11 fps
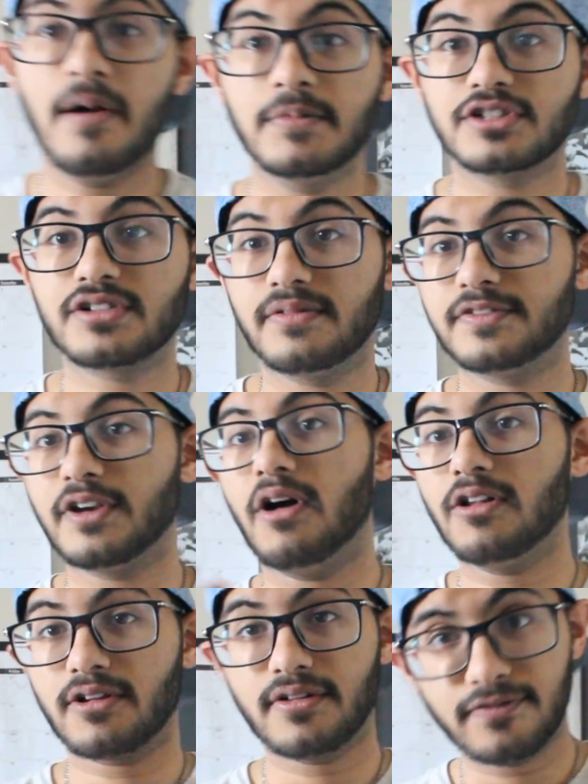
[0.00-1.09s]
much of
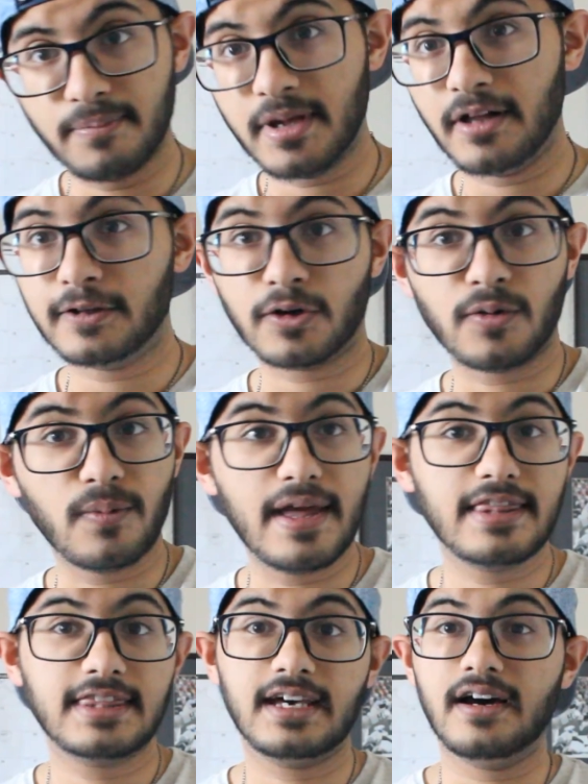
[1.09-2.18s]
y'all are familiar
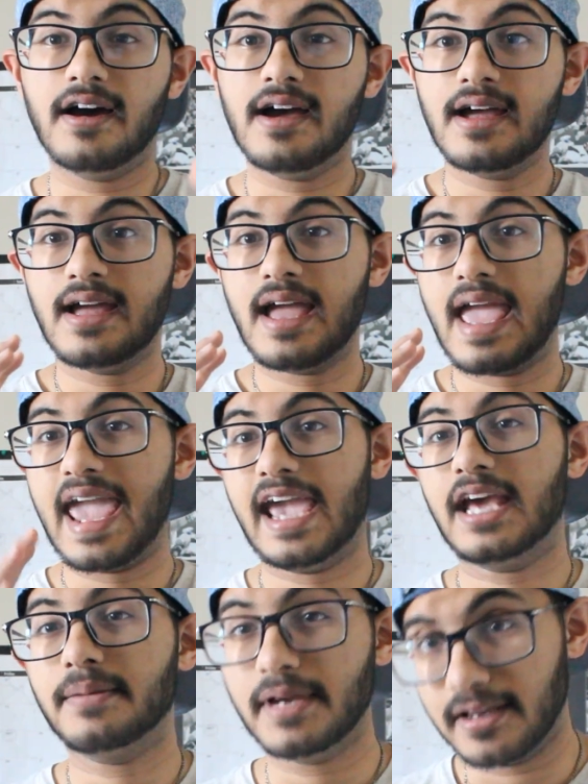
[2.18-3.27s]
with
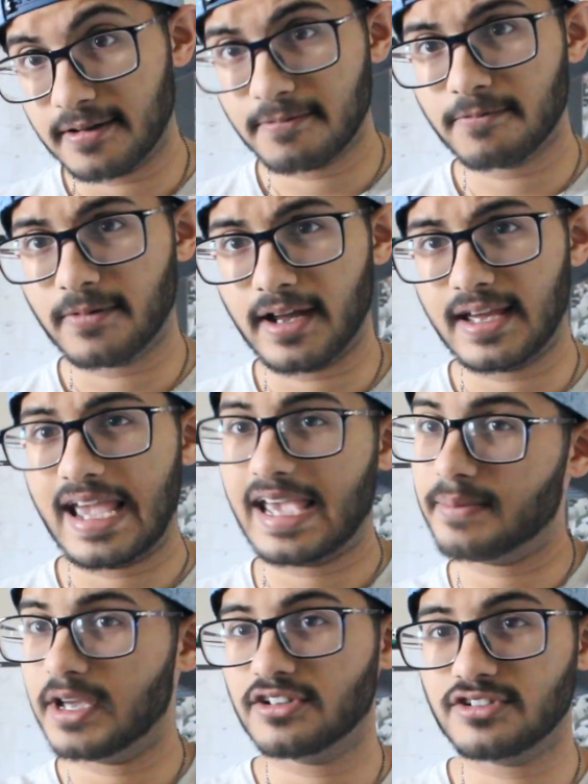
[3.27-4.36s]
anime, right?
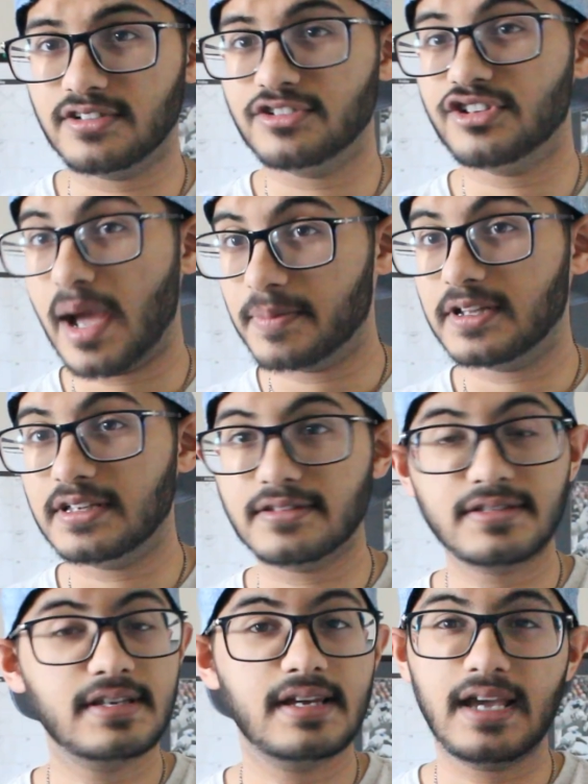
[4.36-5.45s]
Animation,
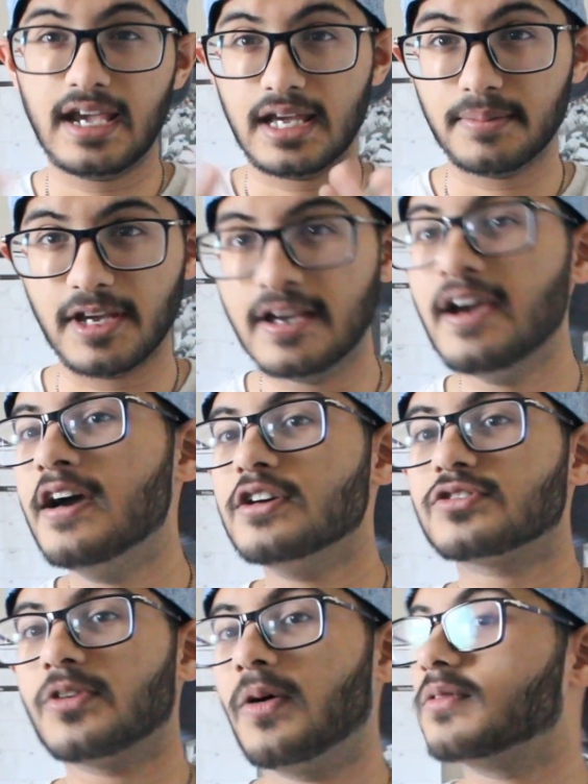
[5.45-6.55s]
Japanese anime.
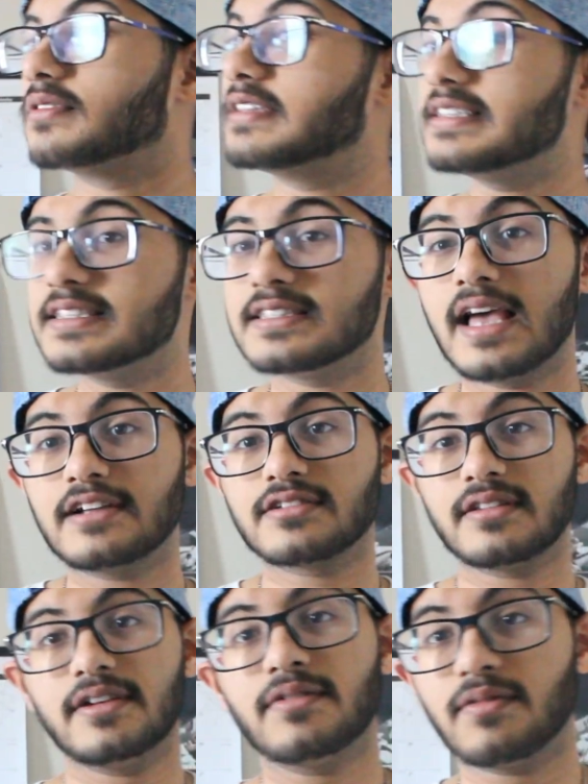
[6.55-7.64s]
So this is
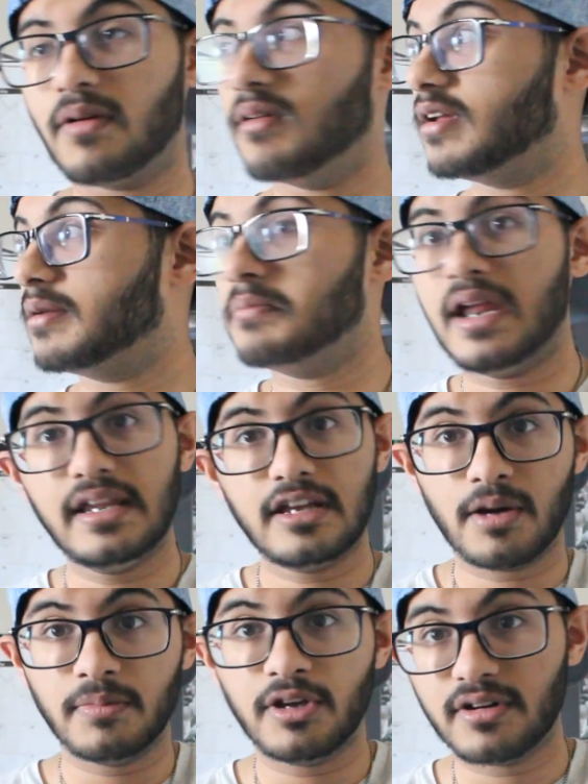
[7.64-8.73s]
actually, in many
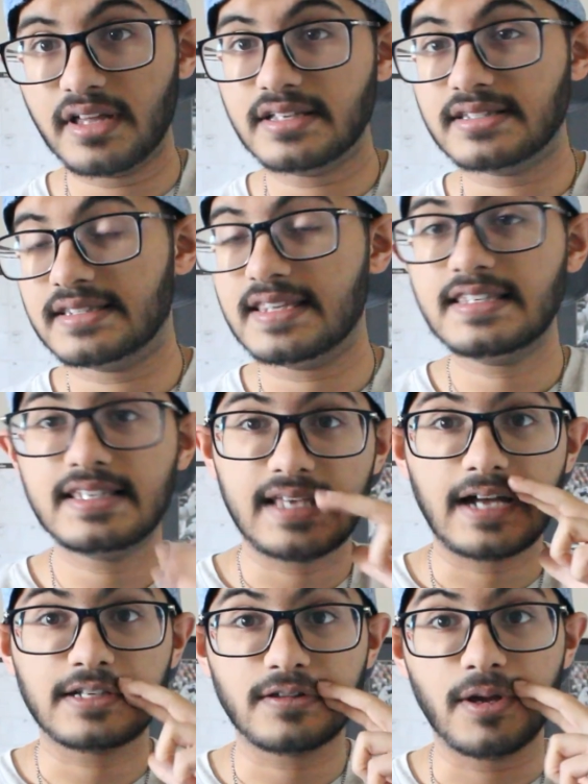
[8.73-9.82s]
communities, this is
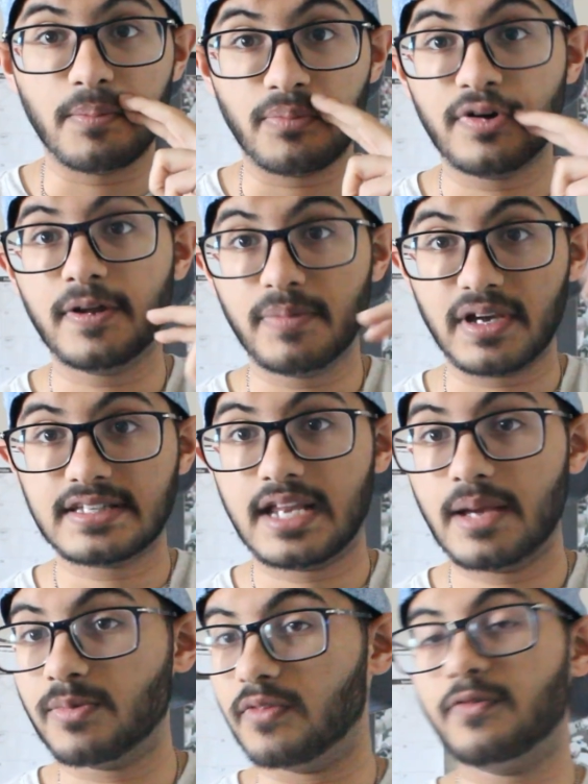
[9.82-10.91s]
actually a pretty big
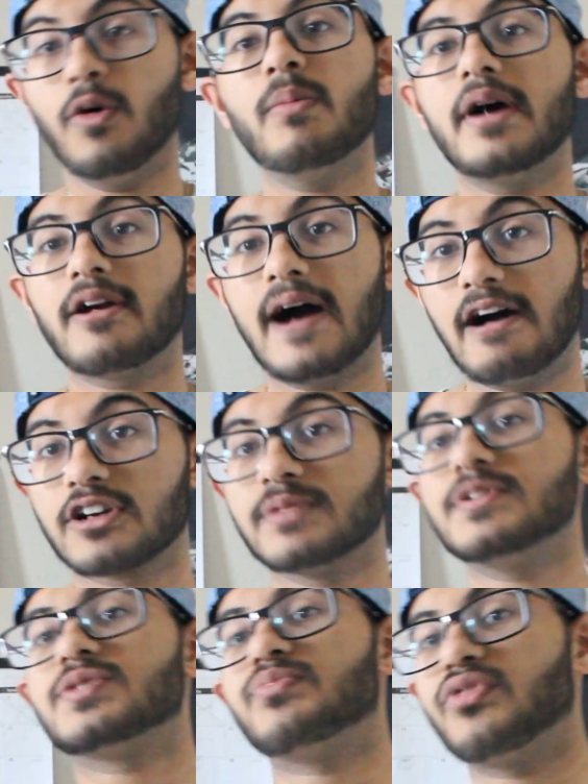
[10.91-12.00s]
staple. Full Metal
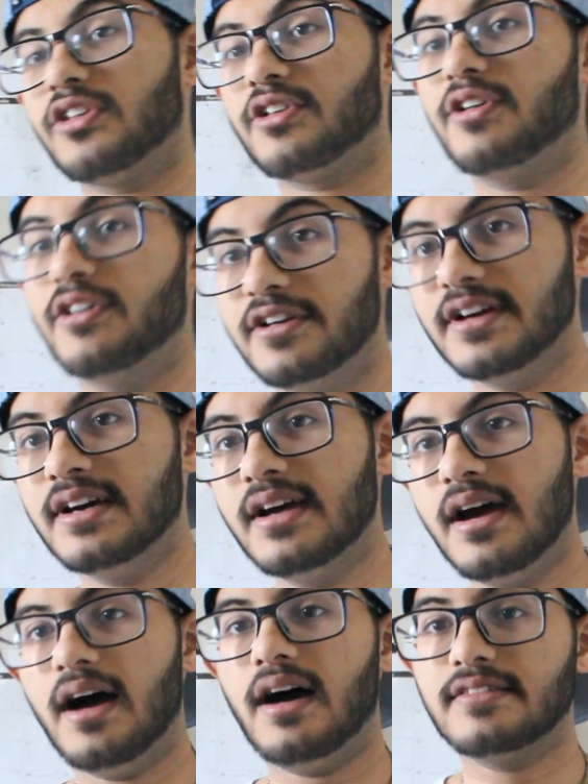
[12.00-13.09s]
Alchemist Brotherhood.
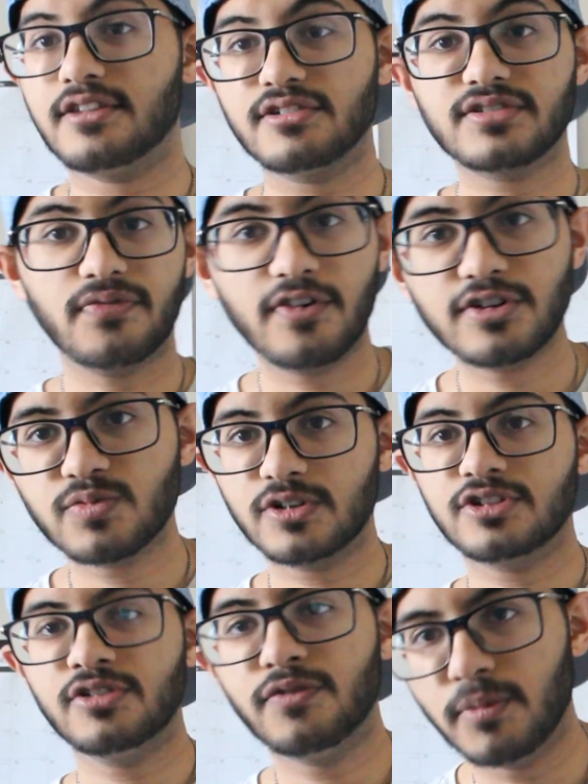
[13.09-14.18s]
There's the first one
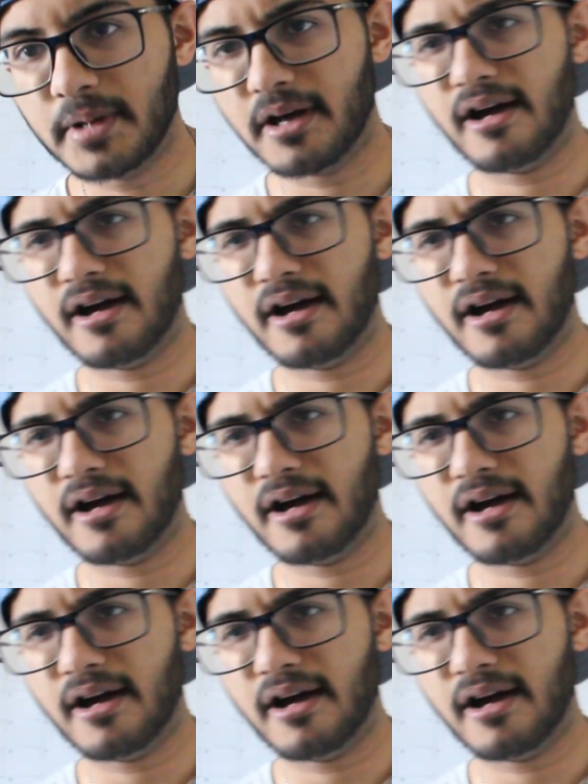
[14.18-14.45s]
too, Fullmetal